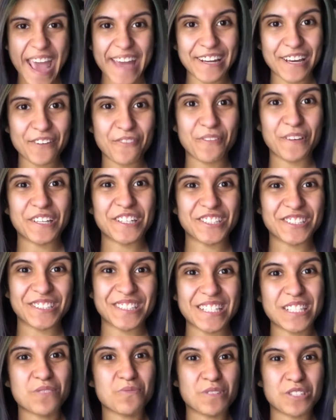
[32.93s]
and I
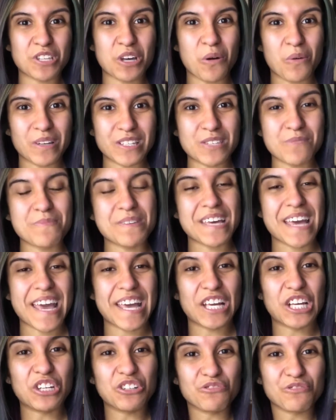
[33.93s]
figured this was going to be
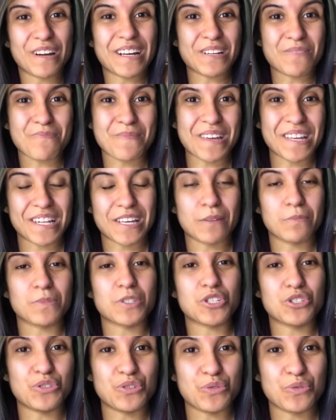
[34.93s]
a great medium
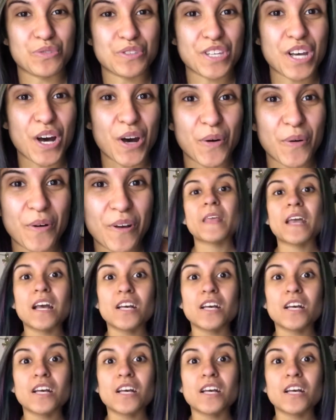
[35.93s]
to do so.